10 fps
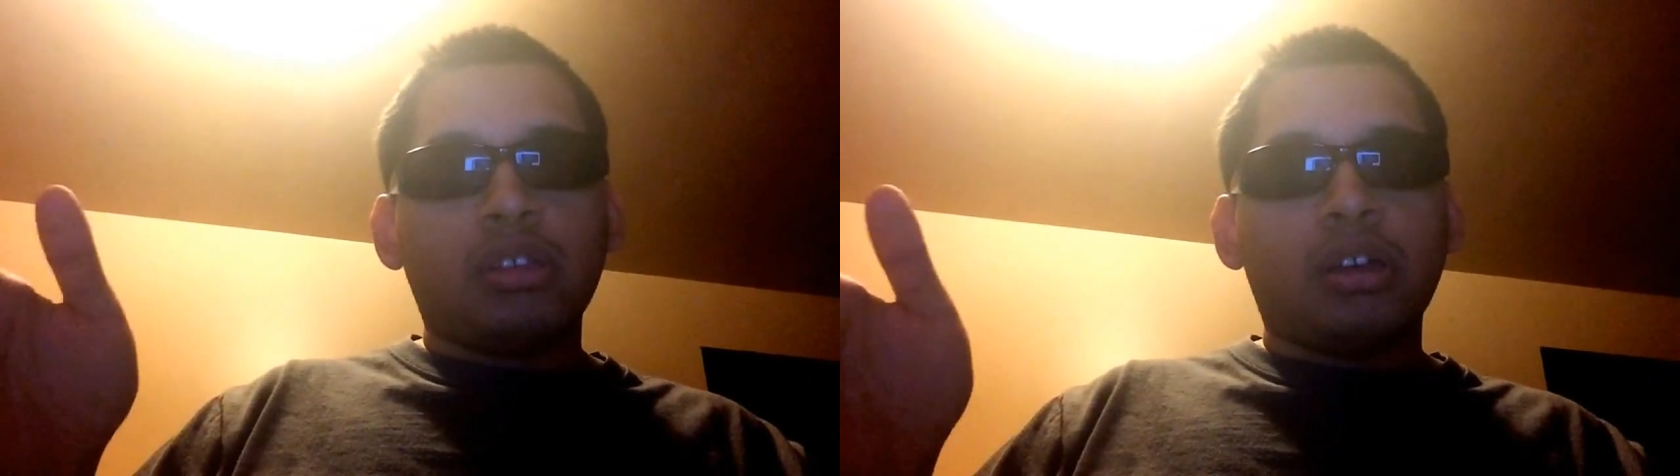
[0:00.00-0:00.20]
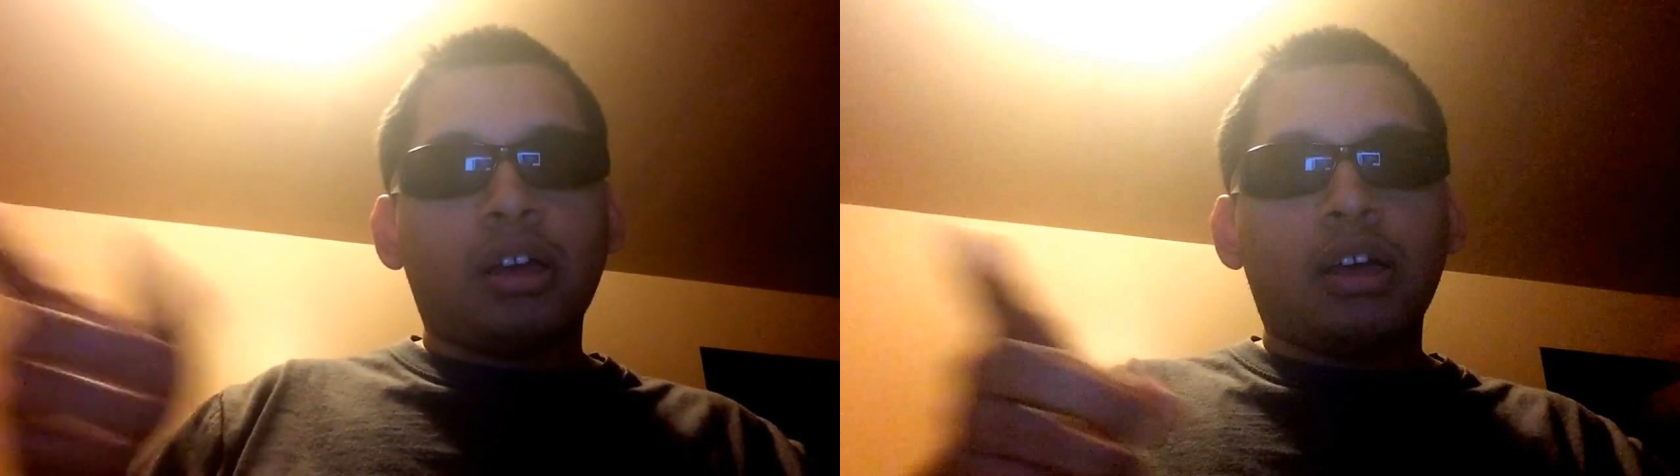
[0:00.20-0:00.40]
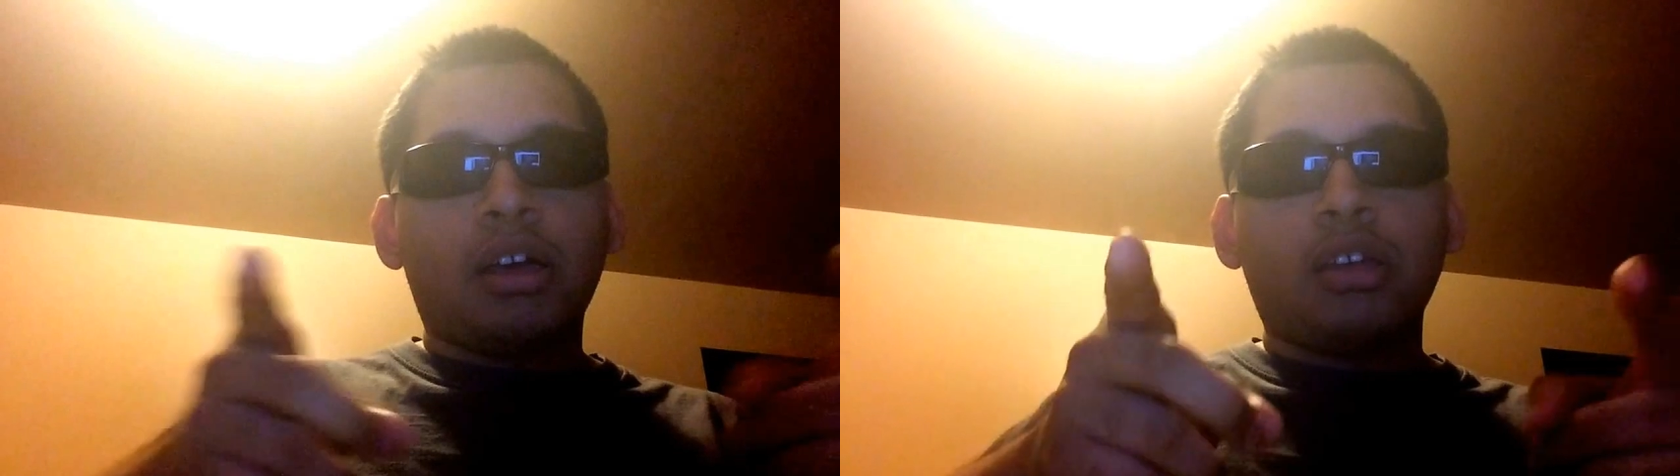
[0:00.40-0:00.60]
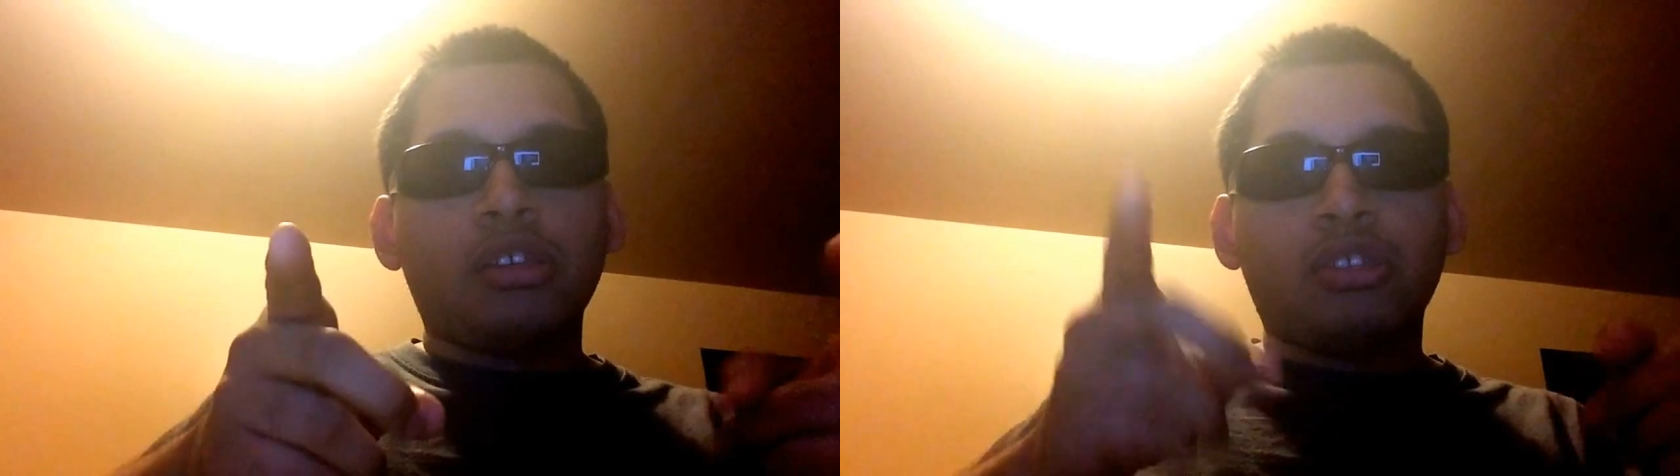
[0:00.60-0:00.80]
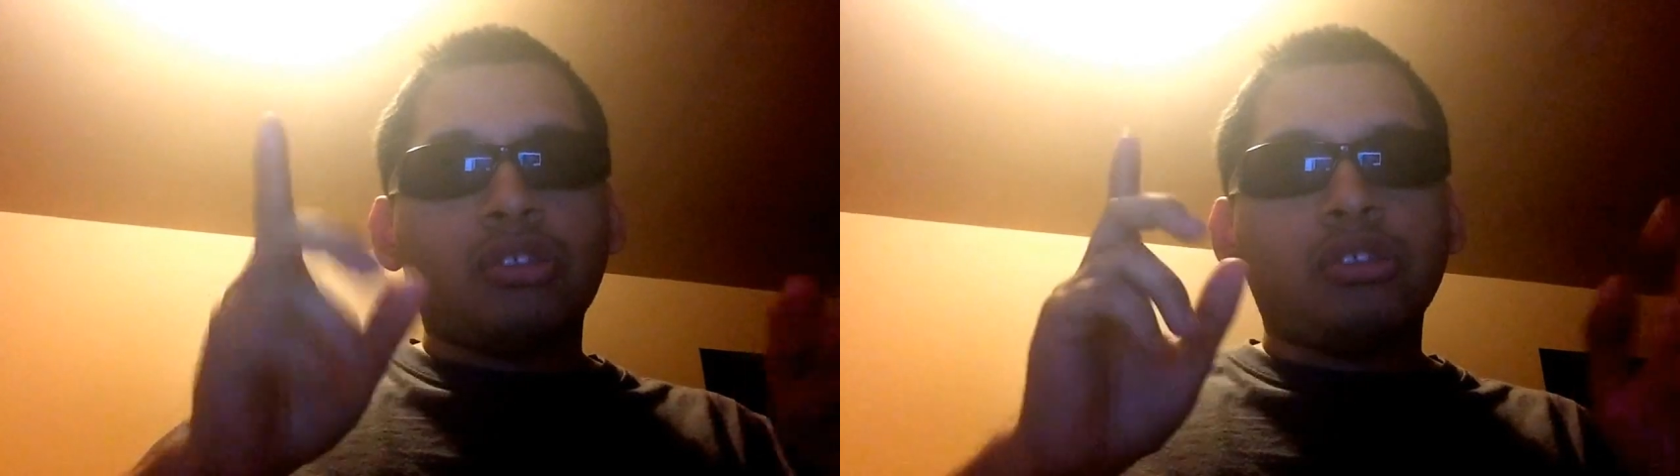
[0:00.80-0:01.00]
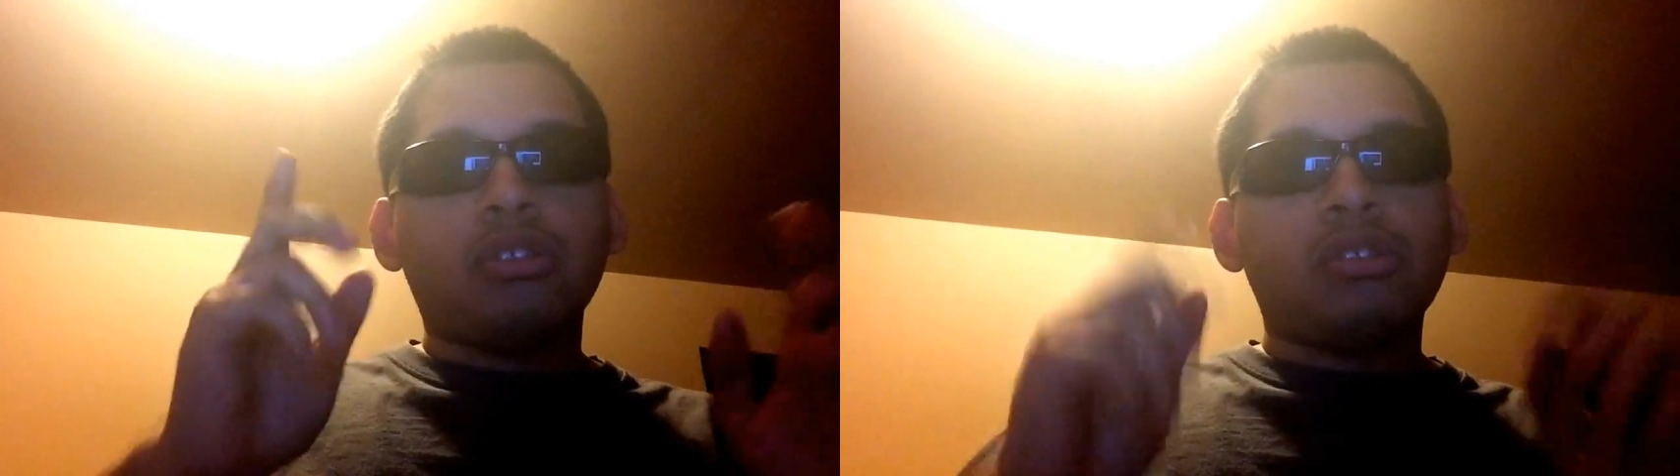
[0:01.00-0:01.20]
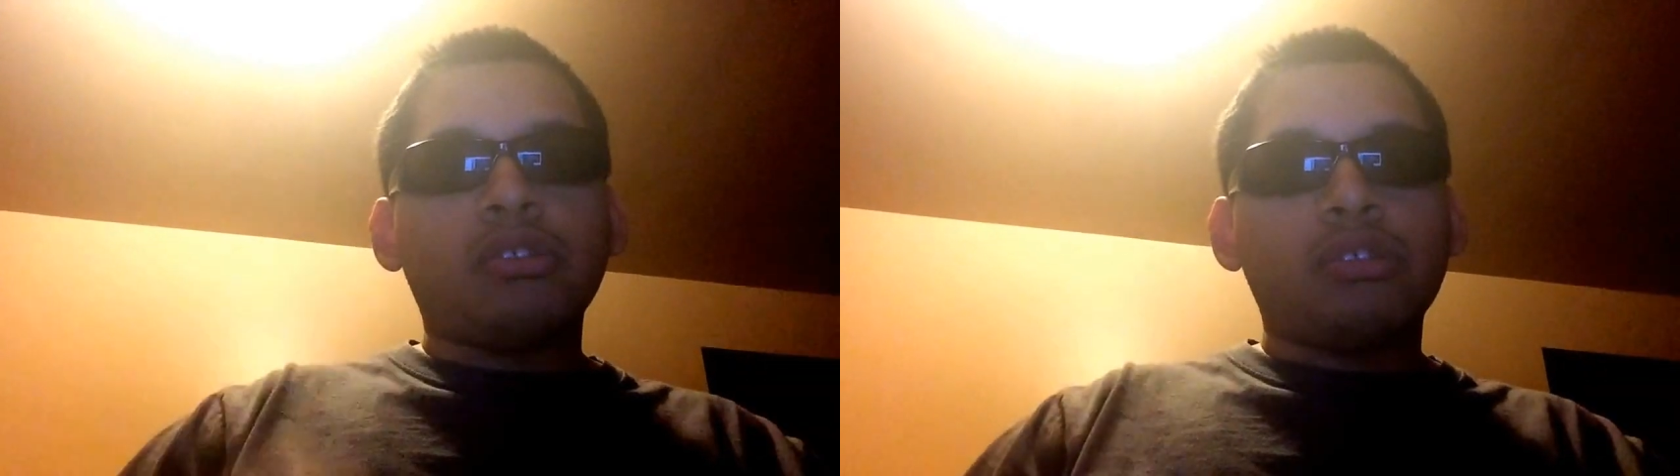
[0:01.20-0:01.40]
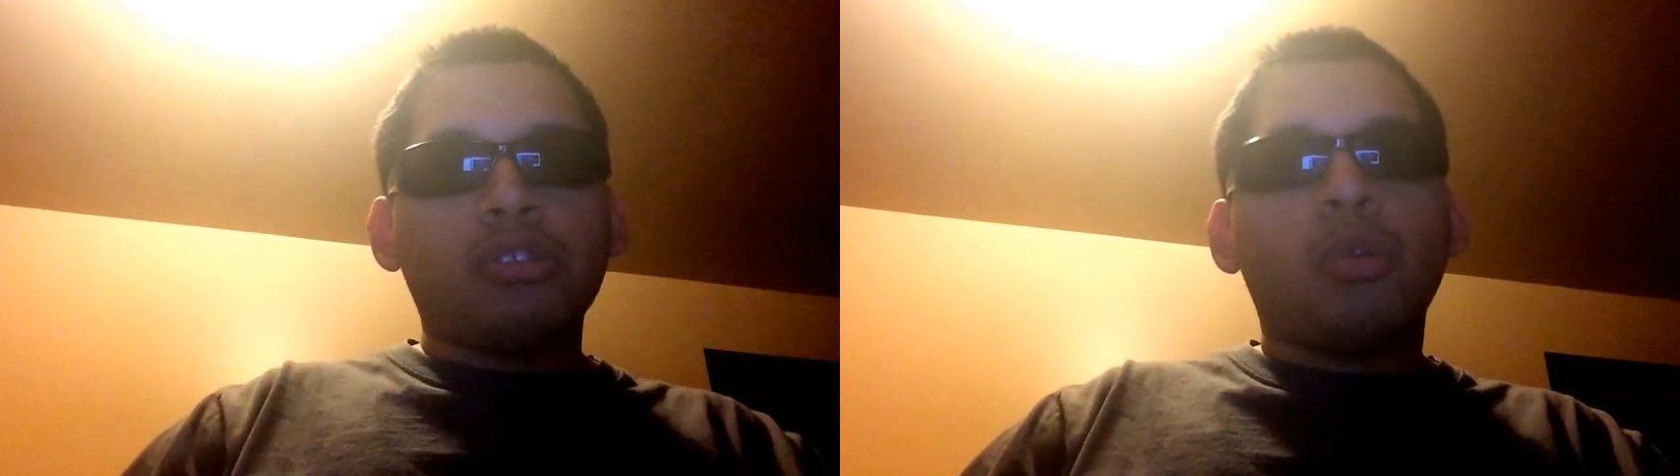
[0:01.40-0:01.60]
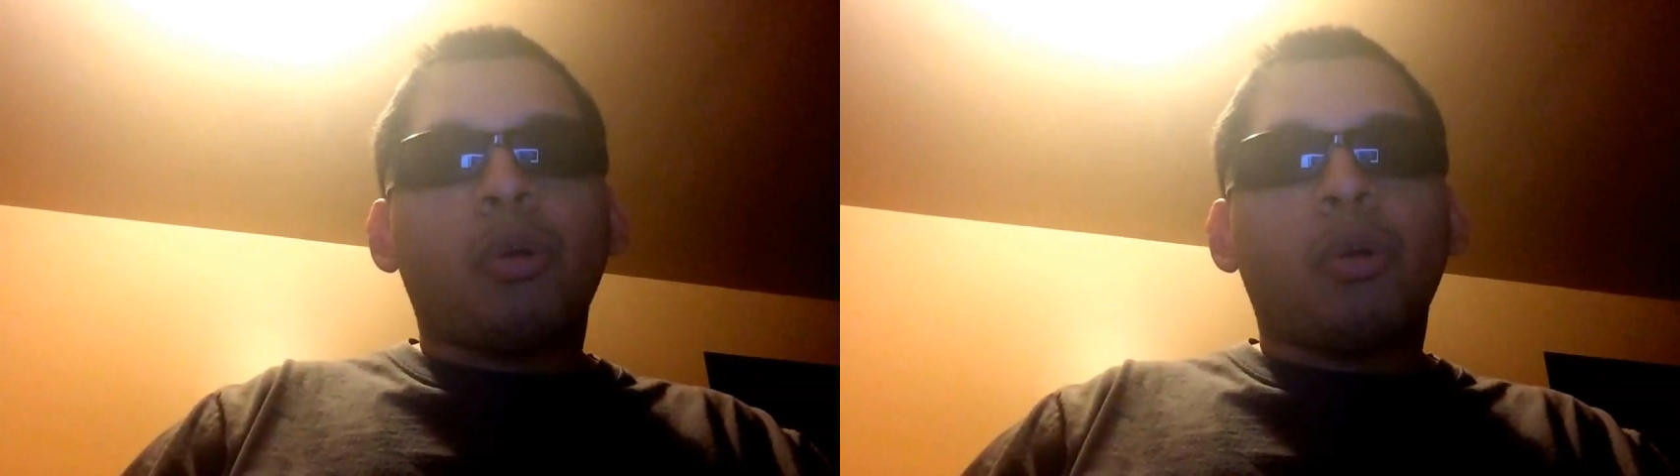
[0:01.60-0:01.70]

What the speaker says: you